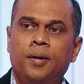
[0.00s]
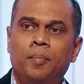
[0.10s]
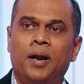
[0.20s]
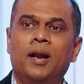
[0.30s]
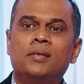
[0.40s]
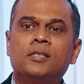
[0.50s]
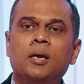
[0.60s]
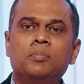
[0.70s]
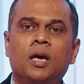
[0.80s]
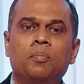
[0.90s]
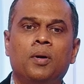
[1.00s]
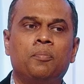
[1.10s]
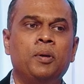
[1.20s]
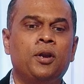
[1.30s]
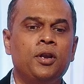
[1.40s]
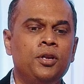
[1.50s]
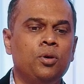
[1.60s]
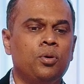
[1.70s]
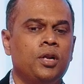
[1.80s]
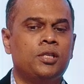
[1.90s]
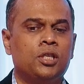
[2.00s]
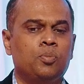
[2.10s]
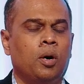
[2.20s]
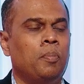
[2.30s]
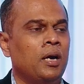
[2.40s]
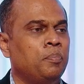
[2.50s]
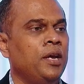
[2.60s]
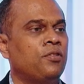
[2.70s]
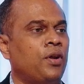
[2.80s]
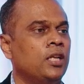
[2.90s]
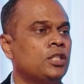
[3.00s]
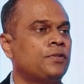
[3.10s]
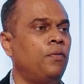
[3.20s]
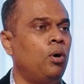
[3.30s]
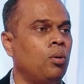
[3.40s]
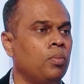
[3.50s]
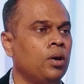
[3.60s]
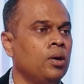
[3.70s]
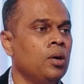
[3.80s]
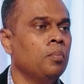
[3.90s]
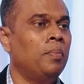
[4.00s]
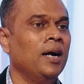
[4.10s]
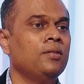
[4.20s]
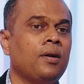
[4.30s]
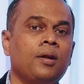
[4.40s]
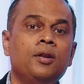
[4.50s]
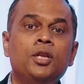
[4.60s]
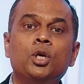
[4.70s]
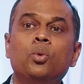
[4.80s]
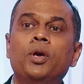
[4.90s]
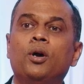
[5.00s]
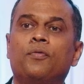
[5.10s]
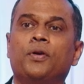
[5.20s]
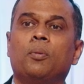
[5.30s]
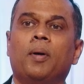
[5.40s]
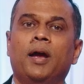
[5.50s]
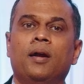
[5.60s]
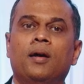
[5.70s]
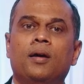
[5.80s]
But at the same time, but be renewed. He says what? But be transformed by the renewing of your mind.